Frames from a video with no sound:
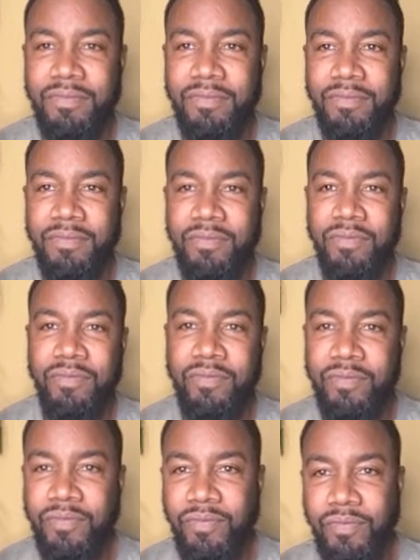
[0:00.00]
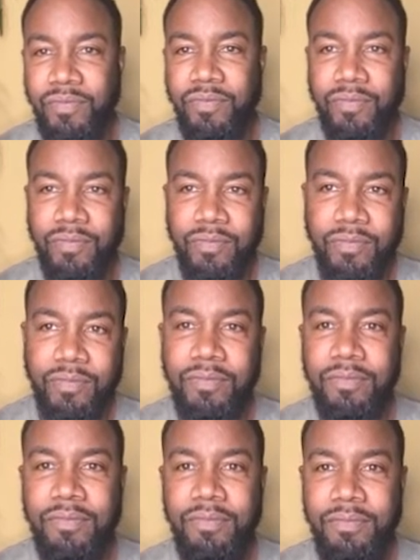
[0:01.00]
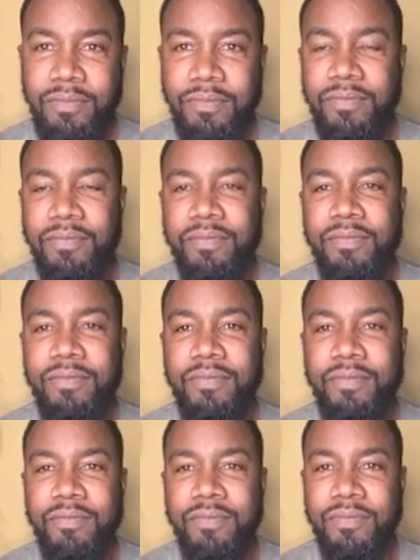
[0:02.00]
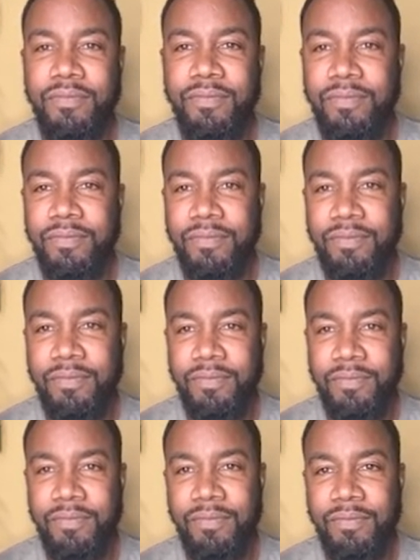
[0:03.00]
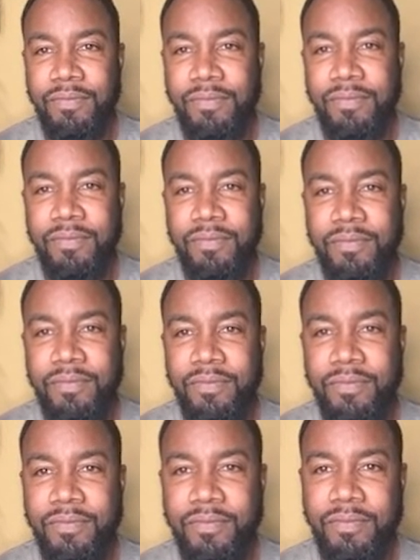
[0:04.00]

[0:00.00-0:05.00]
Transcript: (not speaking)